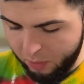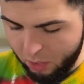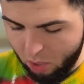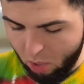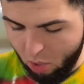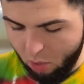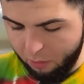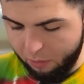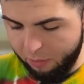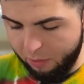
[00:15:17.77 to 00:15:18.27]

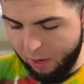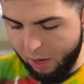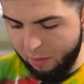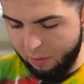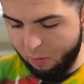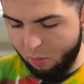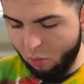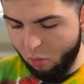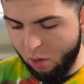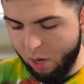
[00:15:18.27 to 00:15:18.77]
all
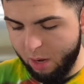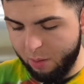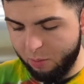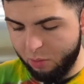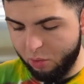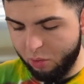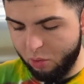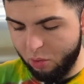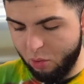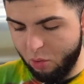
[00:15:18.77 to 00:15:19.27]
5 grams,
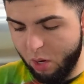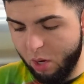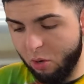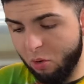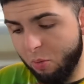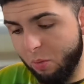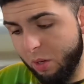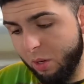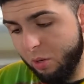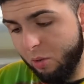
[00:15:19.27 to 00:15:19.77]
so I
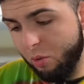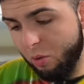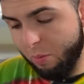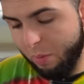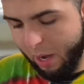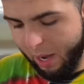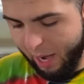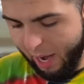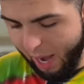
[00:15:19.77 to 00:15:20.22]
normally do about